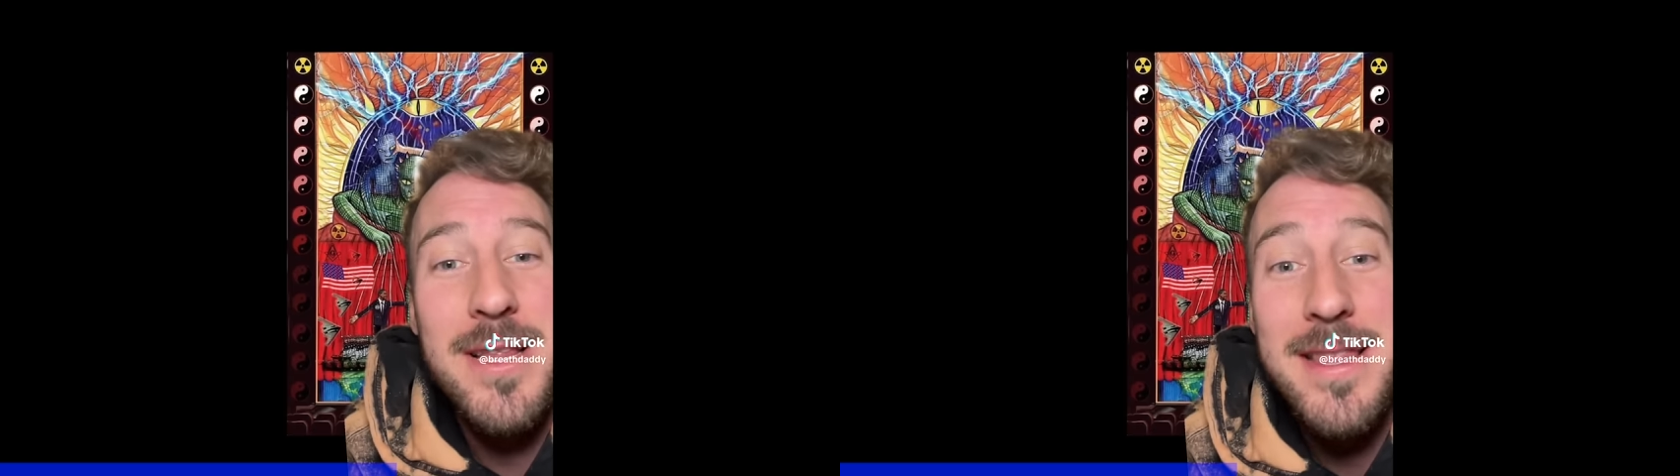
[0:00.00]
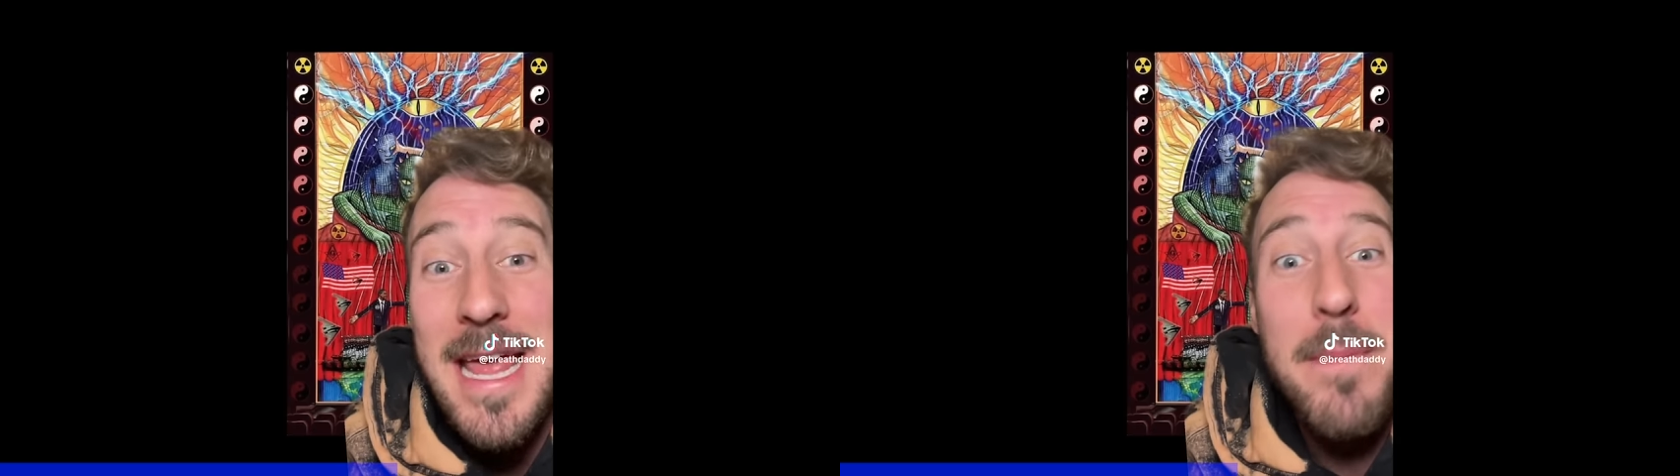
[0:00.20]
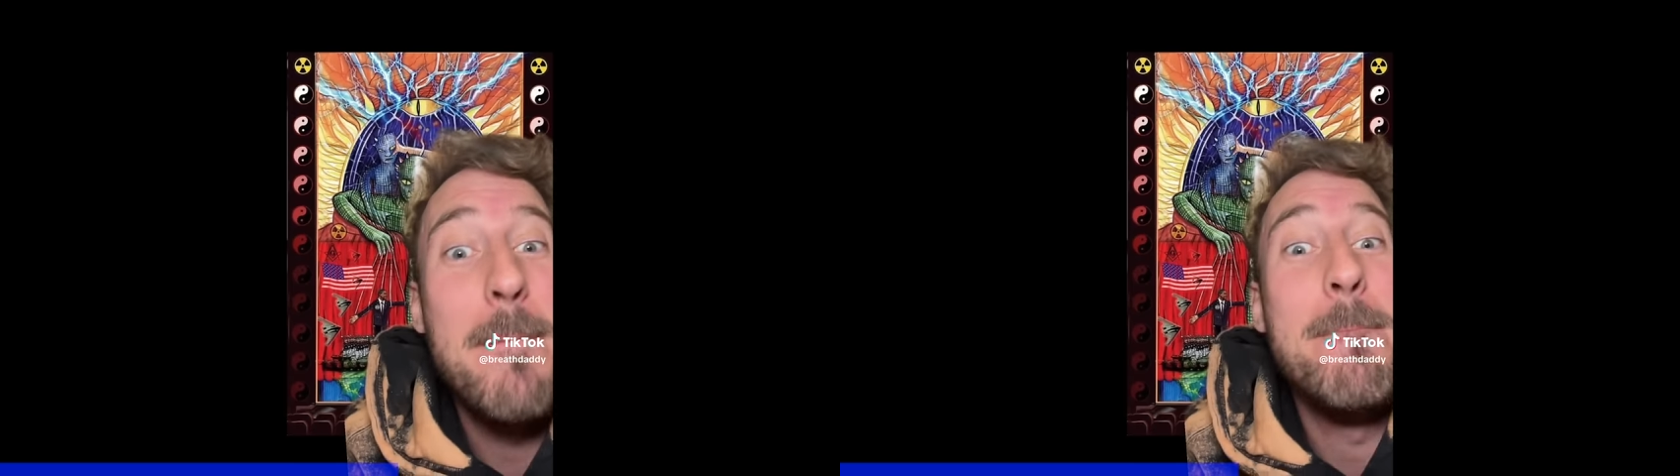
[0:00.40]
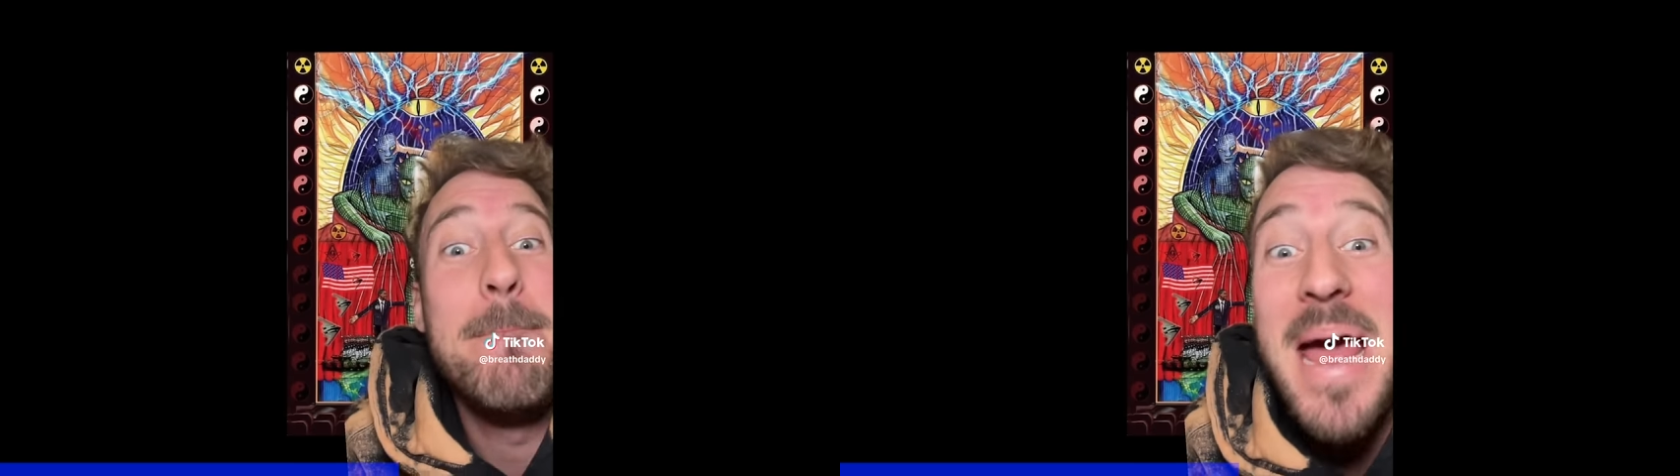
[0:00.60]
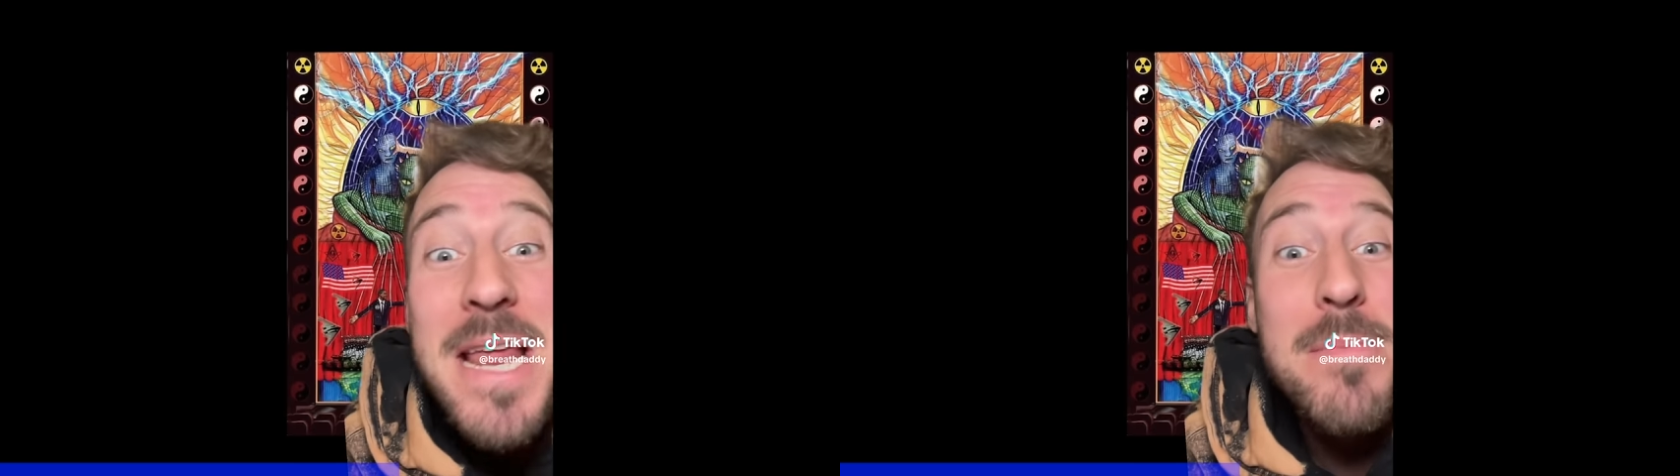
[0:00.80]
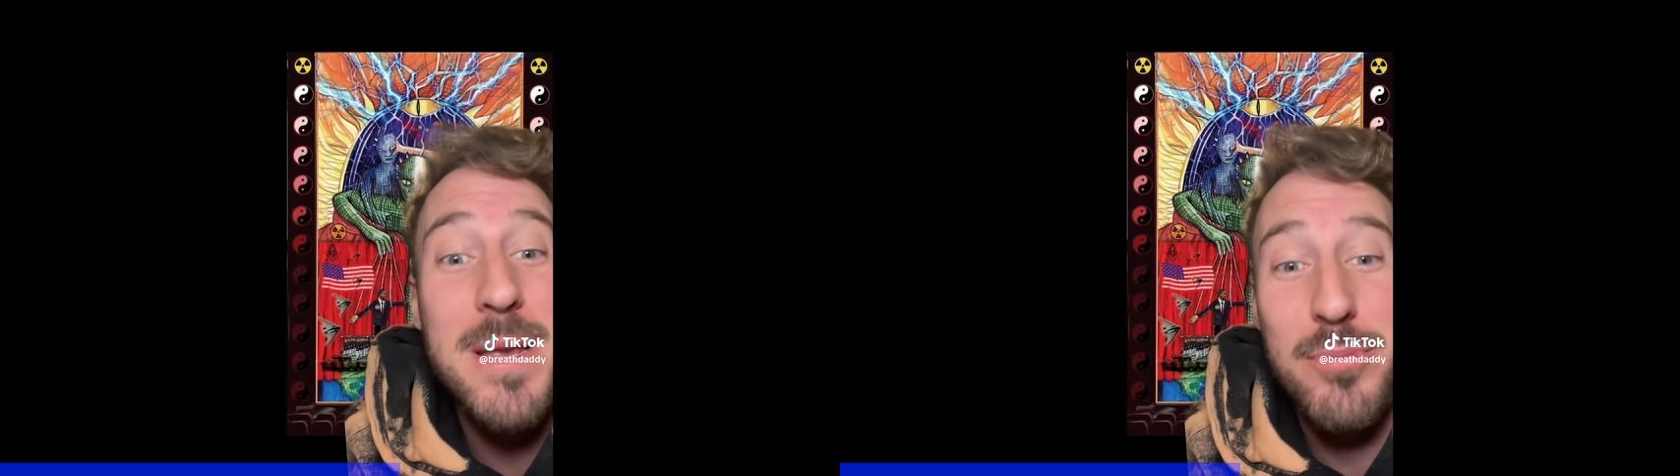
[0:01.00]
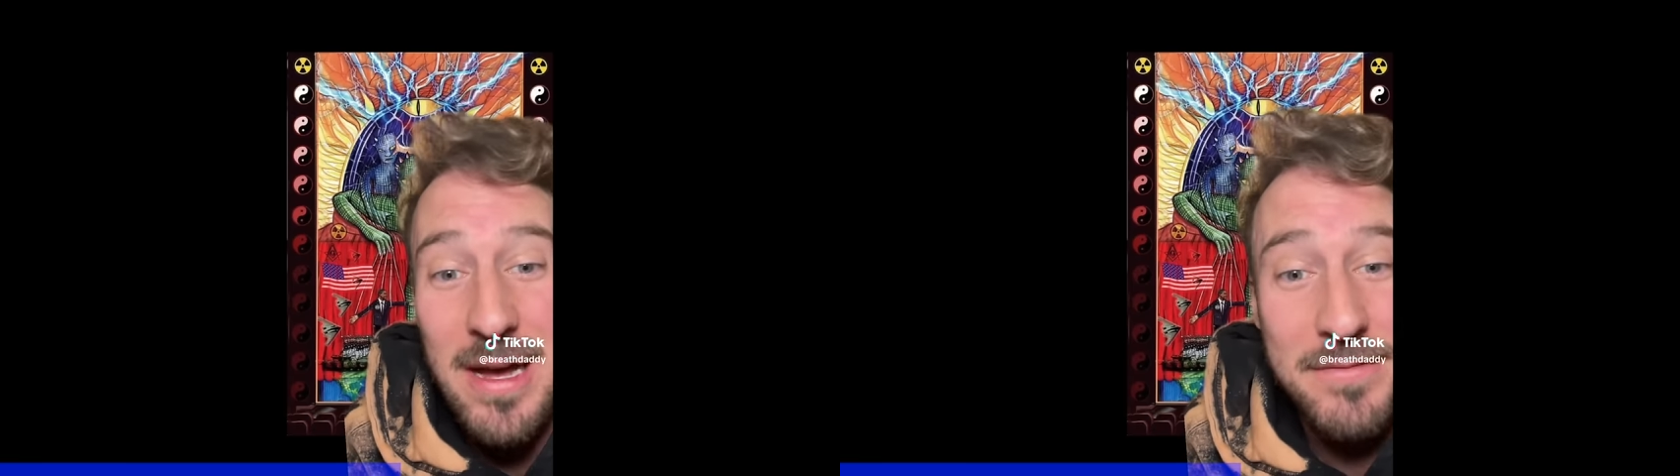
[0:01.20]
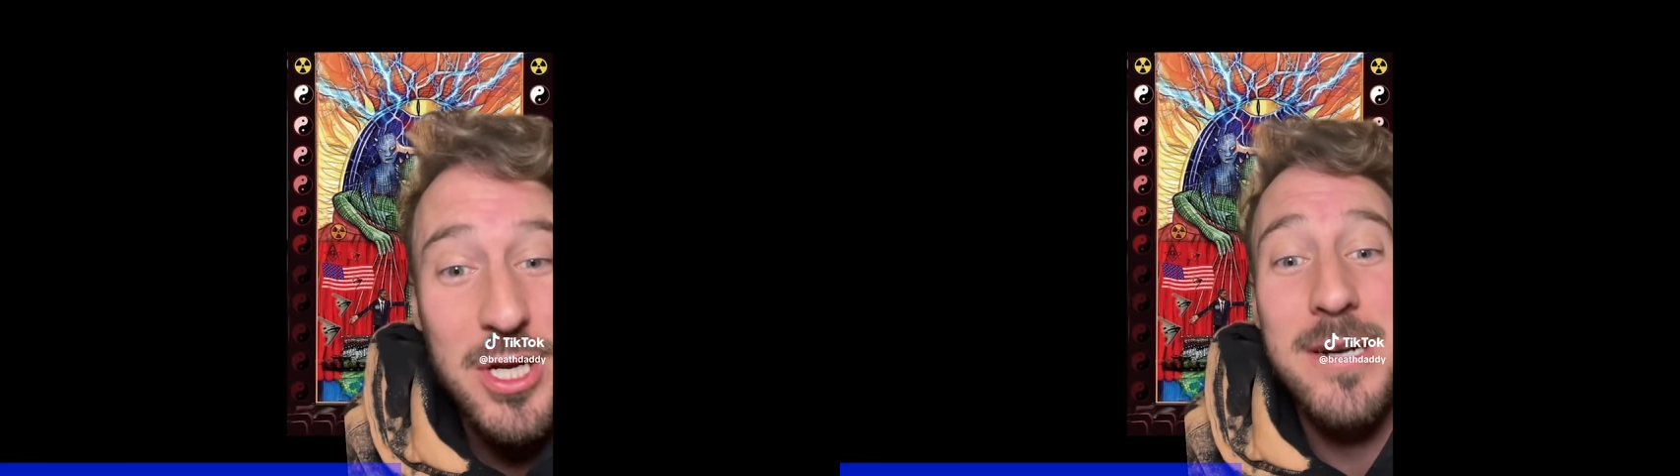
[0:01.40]
that many people have
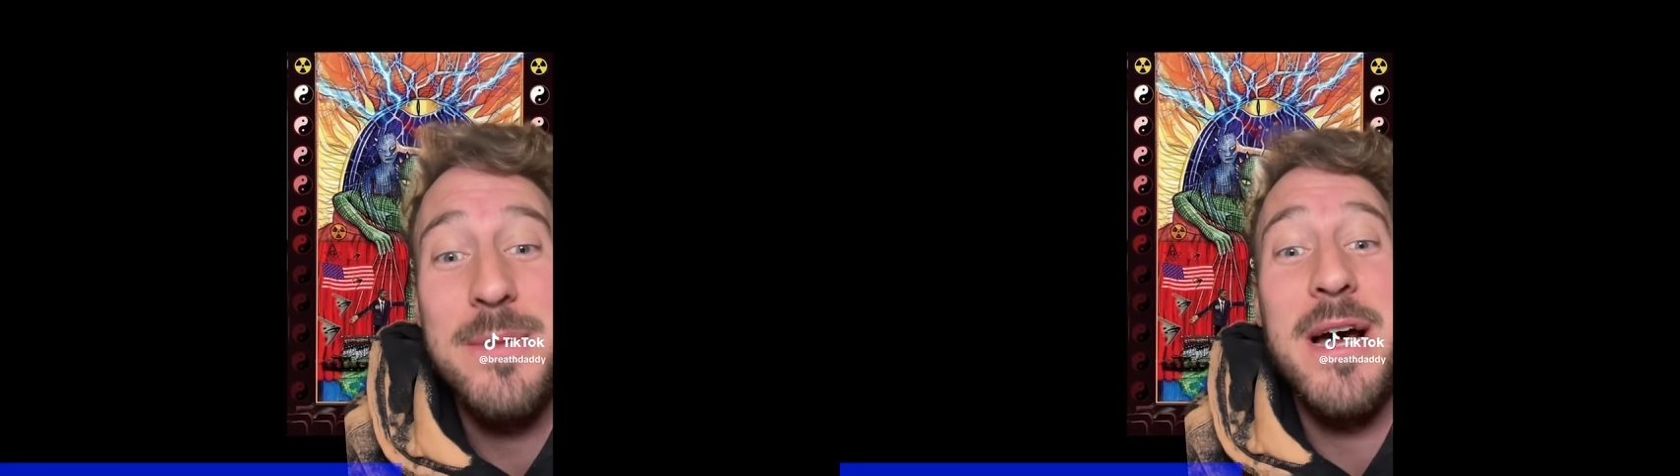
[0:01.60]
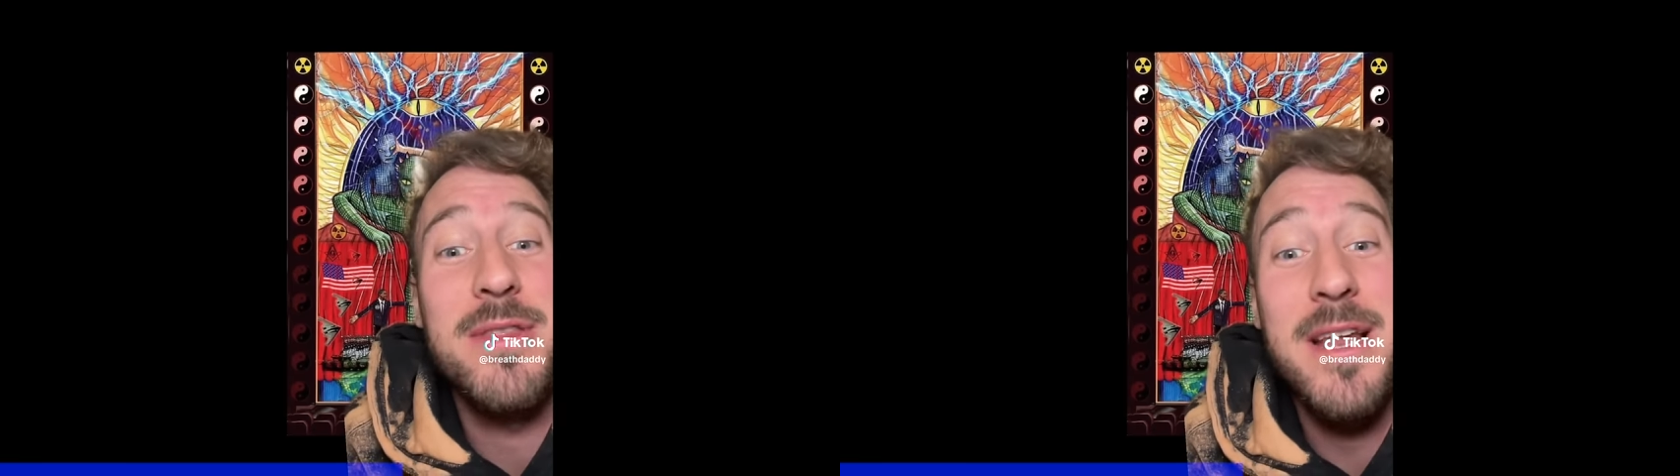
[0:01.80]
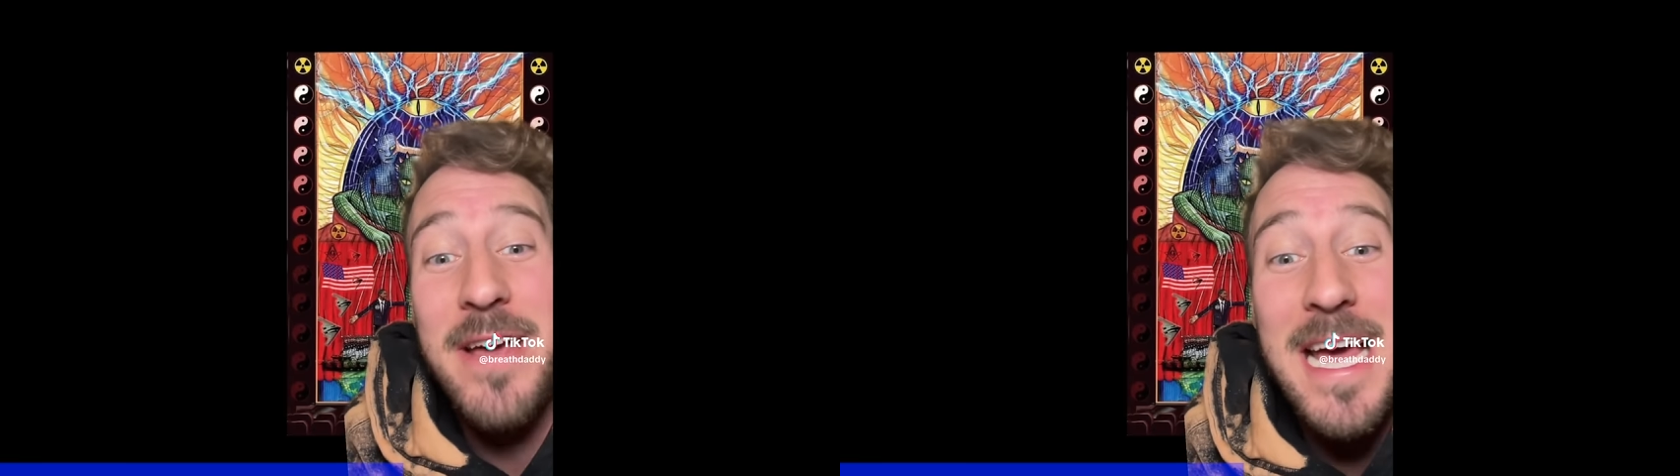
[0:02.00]
talked about that have had